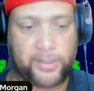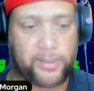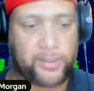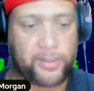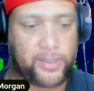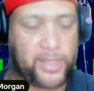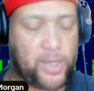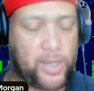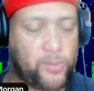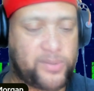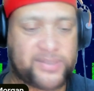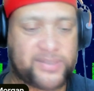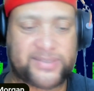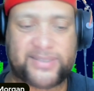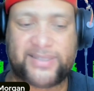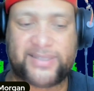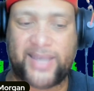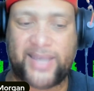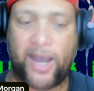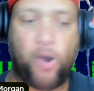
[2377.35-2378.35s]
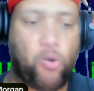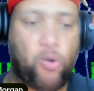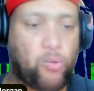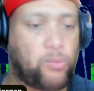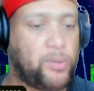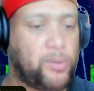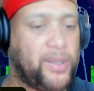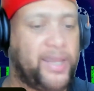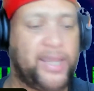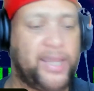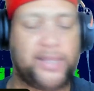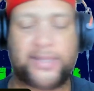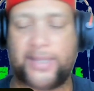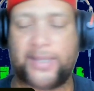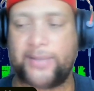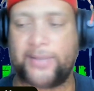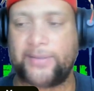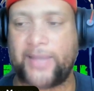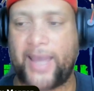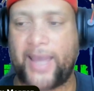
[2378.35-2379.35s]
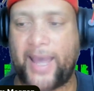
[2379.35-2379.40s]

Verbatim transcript: It was gone. Like see.